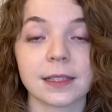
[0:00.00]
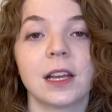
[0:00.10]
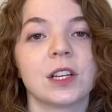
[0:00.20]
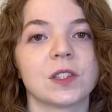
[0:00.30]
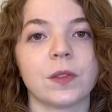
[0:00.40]

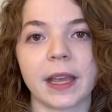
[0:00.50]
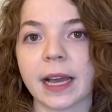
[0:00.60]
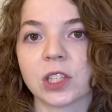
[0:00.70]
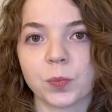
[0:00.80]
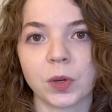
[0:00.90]
So they
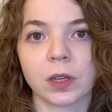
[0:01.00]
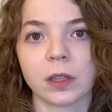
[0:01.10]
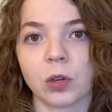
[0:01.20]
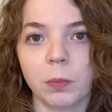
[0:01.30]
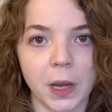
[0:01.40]
had to put a
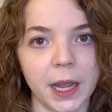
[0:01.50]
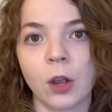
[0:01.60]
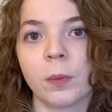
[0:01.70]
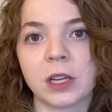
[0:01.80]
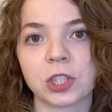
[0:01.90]
little
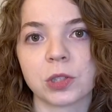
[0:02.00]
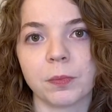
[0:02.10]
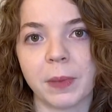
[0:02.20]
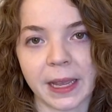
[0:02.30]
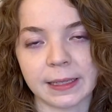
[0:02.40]
biomesh
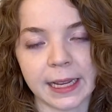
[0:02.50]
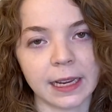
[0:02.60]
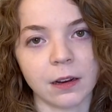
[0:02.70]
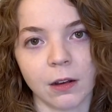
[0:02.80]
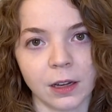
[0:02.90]

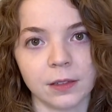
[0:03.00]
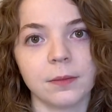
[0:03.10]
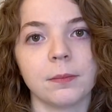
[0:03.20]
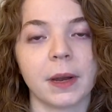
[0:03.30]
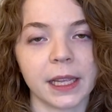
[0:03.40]
band-aid on
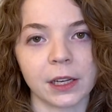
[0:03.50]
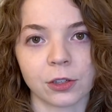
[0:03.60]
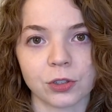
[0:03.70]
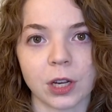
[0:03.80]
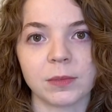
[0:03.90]
my
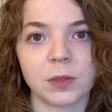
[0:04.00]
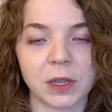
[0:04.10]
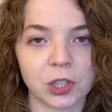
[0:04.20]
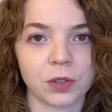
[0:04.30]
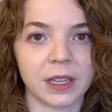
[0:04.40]
eardrum to make
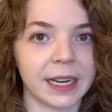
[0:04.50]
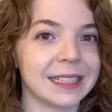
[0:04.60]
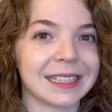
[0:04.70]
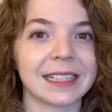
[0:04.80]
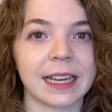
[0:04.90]
sure that I
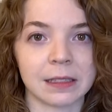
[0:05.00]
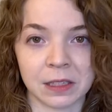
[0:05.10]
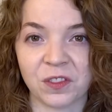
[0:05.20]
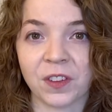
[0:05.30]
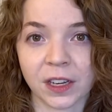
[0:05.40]
didn't get an
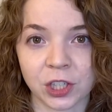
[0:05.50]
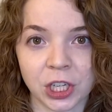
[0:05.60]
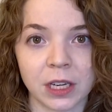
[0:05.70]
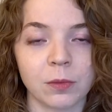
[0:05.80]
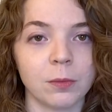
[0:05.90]

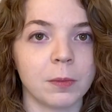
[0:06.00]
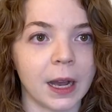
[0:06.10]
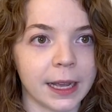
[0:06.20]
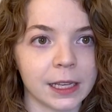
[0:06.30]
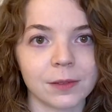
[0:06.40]
infection
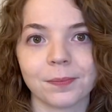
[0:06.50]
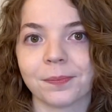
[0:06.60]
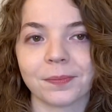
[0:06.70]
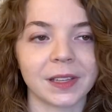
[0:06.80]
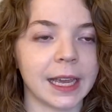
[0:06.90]
by
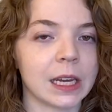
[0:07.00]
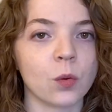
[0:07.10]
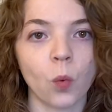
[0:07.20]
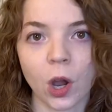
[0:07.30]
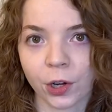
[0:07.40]
getting
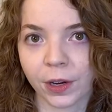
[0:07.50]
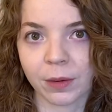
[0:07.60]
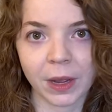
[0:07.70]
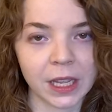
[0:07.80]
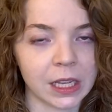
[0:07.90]
water in
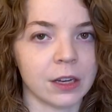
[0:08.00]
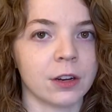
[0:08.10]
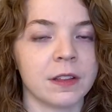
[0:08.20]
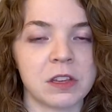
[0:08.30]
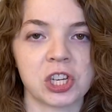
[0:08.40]
my ear
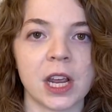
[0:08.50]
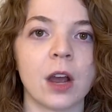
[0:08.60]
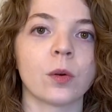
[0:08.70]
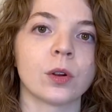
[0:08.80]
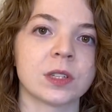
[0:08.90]
in the
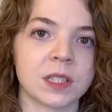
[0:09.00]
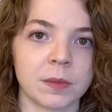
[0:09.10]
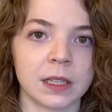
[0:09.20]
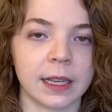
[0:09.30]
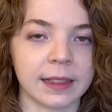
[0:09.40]
shower or
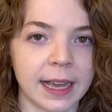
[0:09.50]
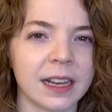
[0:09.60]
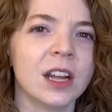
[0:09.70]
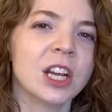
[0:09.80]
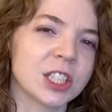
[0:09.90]
something like that.
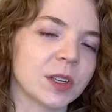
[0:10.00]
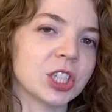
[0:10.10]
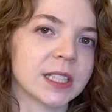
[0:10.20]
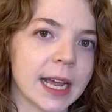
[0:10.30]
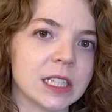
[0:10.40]
So I
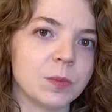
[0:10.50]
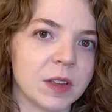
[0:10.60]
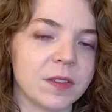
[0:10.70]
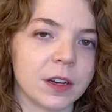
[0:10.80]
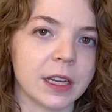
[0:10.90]
just had to be
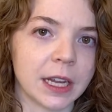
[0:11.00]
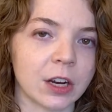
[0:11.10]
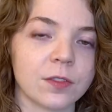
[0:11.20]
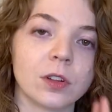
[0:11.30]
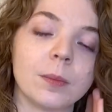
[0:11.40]
very
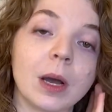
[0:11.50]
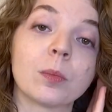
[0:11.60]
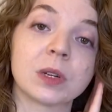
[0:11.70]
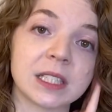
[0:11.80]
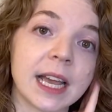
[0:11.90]
careful about
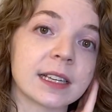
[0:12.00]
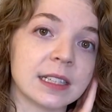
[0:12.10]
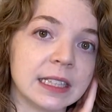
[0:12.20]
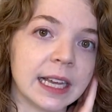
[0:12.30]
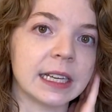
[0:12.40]

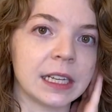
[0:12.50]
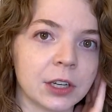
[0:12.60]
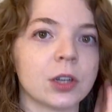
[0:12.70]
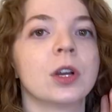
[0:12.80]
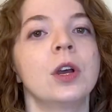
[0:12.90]
protecting that
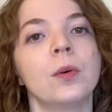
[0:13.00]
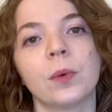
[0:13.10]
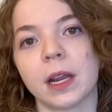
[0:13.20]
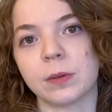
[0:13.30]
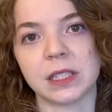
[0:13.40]
ear when
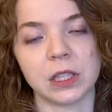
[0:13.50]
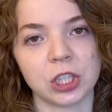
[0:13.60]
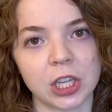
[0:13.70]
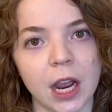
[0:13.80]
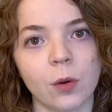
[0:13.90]
I was in the
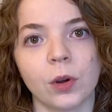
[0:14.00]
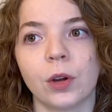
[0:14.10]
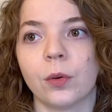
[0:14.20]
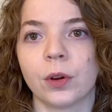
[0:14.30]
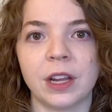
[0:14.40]

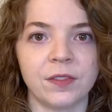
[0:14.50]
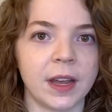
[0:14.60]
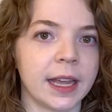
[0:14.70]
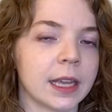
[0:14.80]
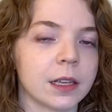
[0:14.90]
shower, or if
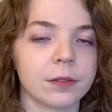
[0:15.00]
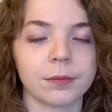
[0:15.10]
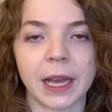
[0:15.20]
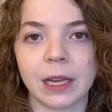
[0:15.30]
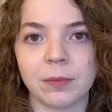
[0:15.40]
I
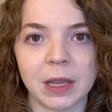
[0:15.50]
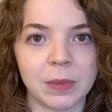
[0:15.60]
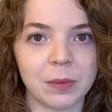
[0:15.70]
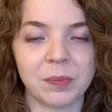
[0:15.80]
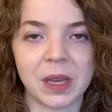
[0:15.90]
had
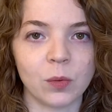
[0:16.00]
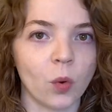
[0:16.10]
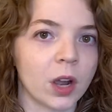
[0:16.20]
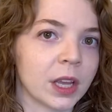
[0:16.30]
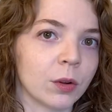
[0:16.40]
maybe been
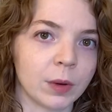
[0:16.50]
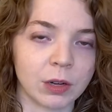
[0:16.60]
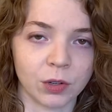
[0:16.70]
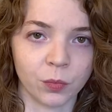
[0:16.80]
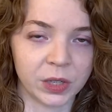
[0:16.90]
walking around
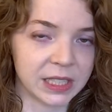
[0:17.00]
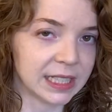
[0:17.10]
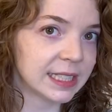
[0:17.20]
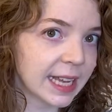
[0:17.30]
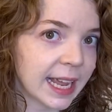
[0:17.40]
on a windy
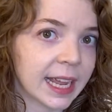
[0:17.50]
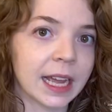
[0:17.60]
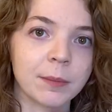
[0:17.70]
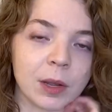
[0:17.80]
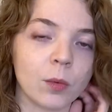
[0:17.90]
day,
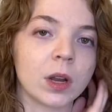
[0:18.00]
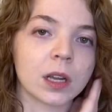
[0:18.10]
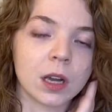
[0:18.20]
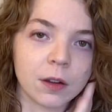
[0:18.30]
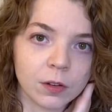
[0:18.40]
I might want to
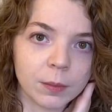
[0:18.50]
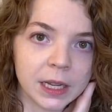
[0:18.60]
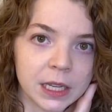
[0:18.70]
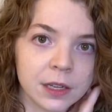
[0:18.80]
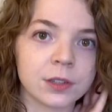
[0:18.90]
cover my
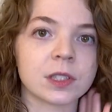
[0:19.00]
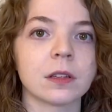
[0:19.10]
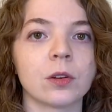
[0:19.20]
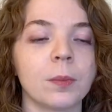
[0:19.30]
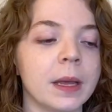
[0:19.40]
ears a
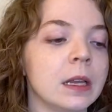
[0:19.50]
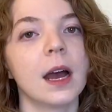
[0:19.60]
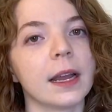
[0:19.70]
little bit.